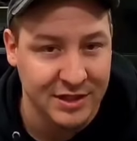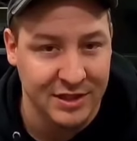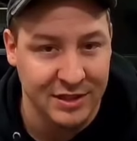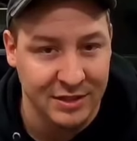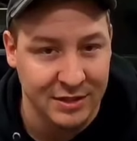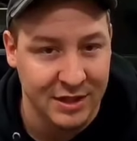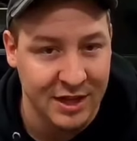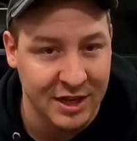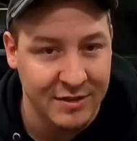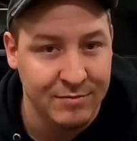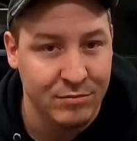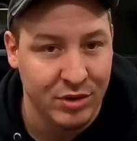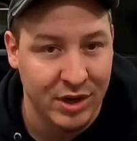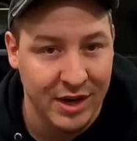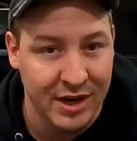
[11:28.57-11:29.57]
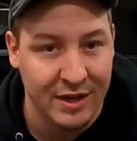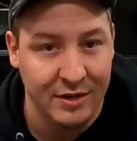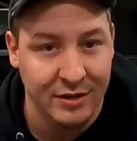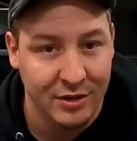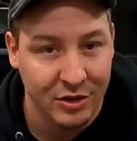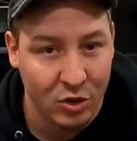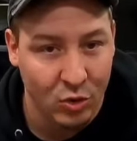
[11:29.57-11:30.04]
in name
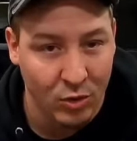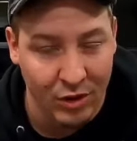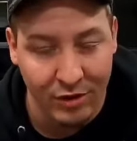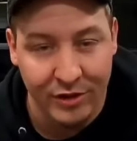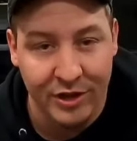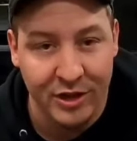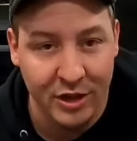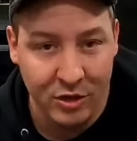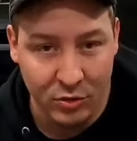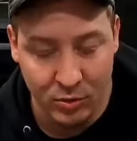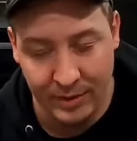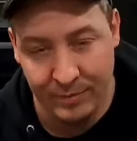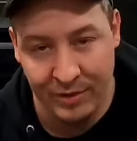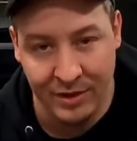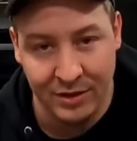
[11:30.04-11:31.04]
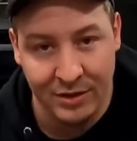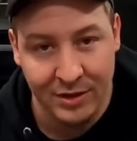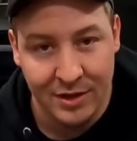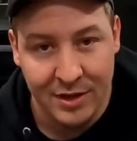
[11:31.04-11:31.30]
brand quality equipment